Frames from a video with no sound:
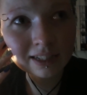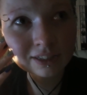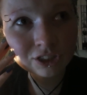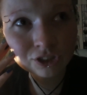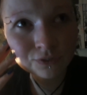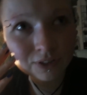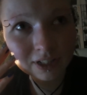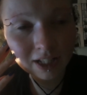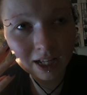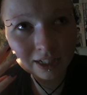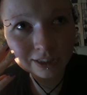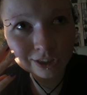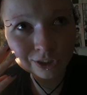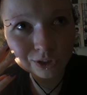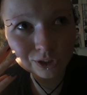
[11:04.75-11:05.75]
I just feel
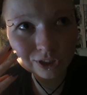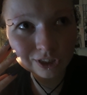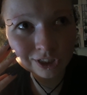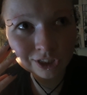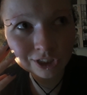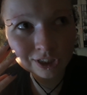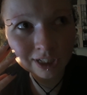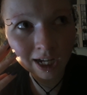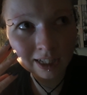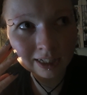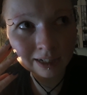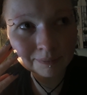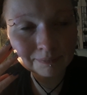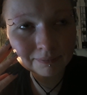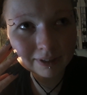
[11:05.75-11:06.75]
like it's usually just kind
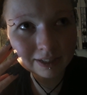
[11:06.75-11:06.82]
of,